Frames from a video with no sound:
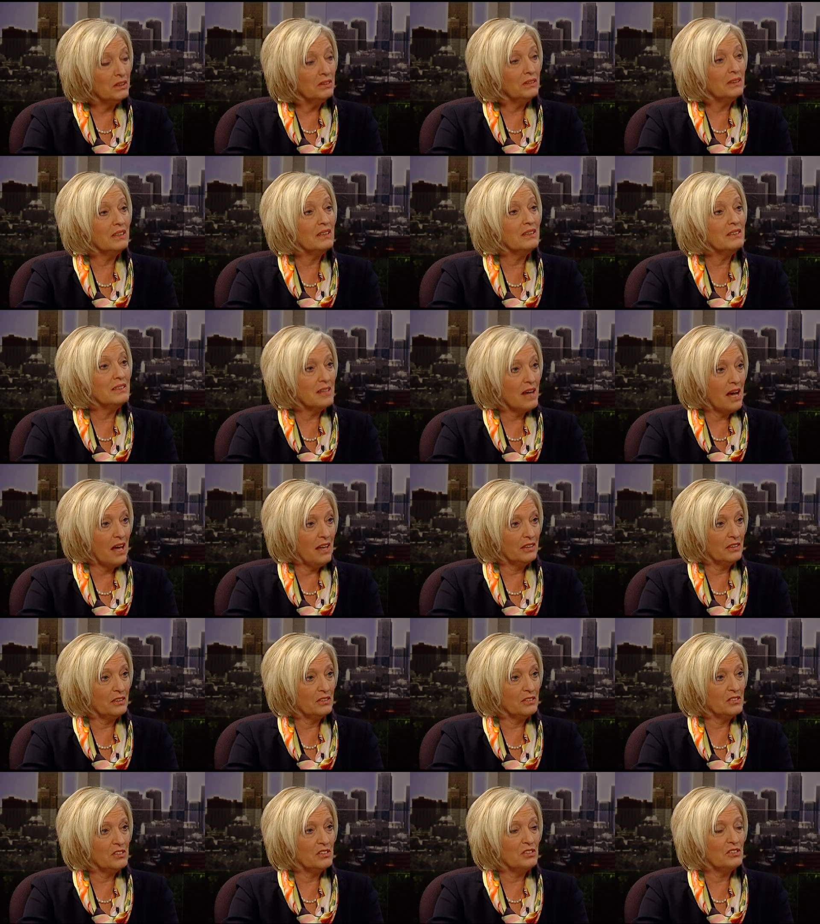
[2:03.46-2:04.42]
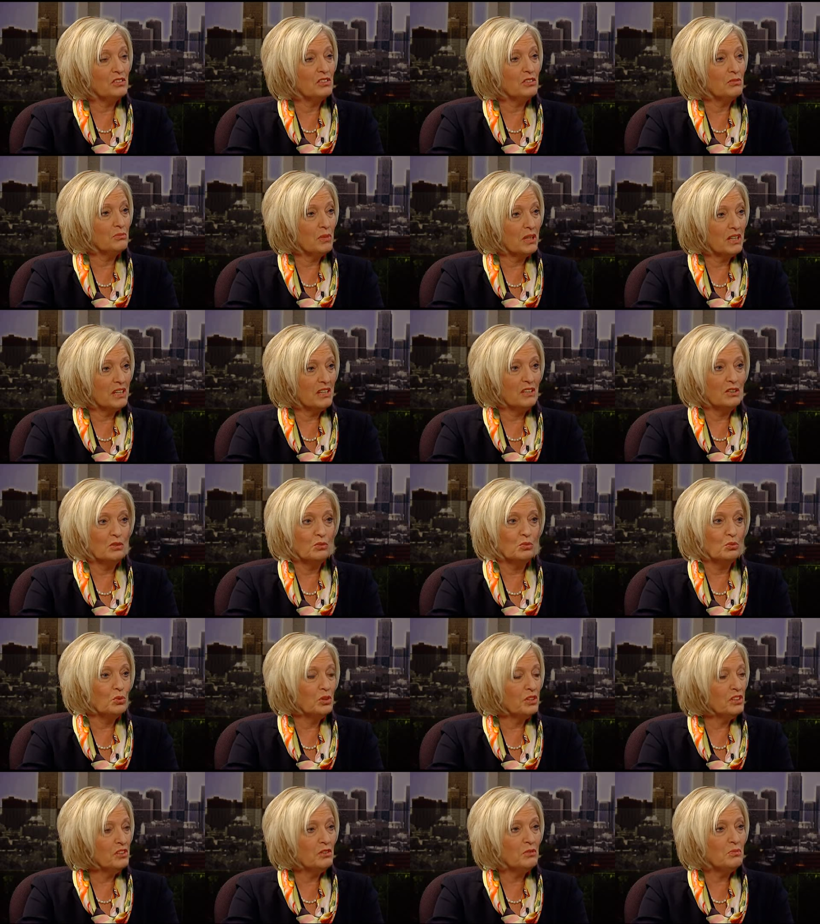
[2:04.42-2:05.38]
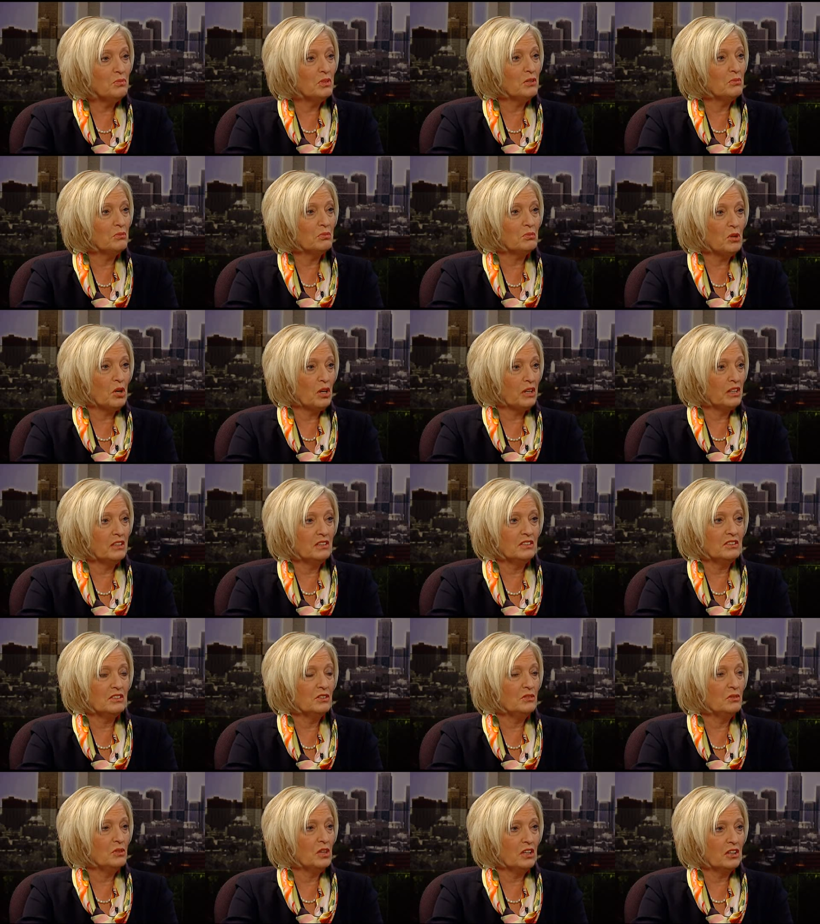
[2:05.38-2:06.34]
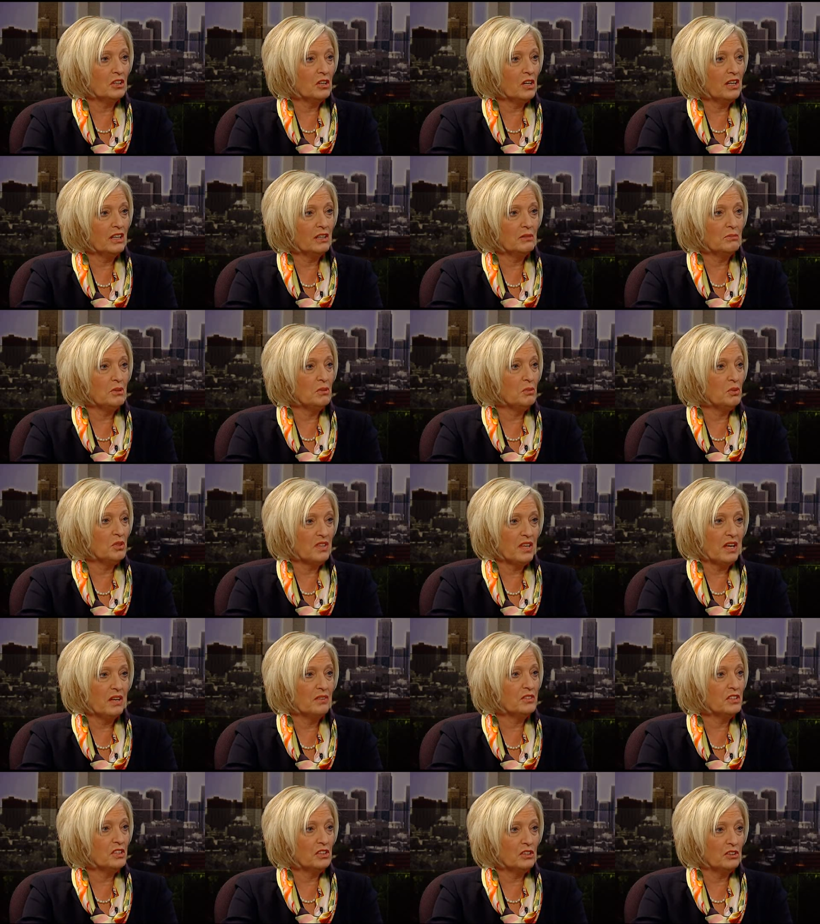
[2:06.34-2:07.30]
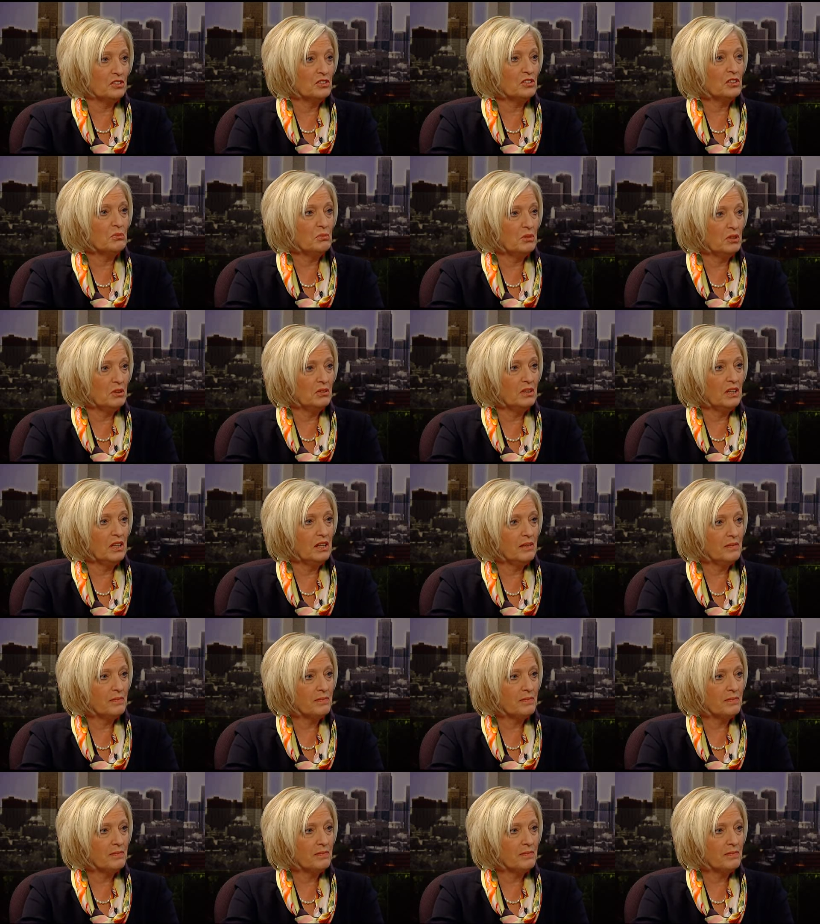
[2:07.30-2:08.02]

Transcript: million. This is money that wouldn't have been brought into our economy without the arts community.